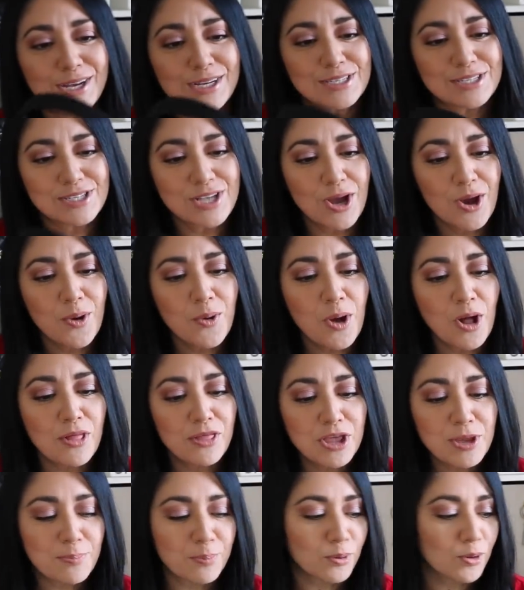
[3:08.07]
So
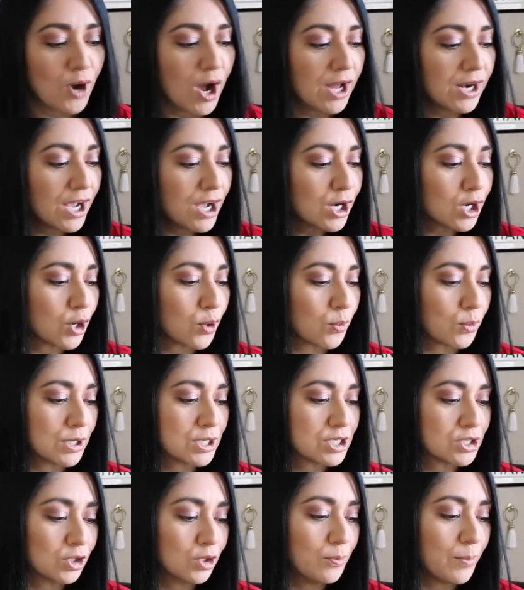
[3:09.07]
the Prada
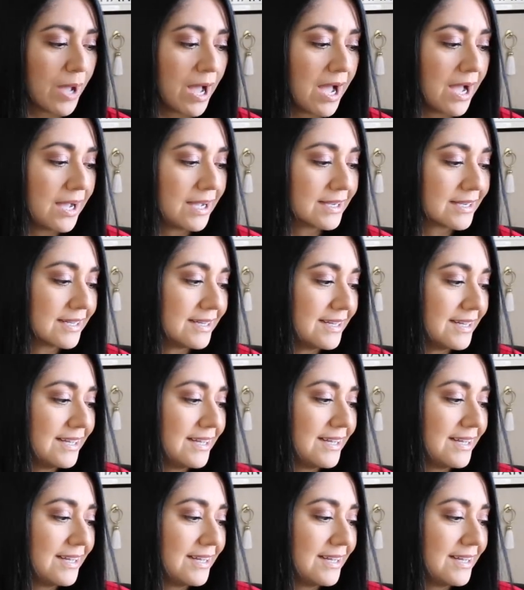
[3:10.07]
crystal bag,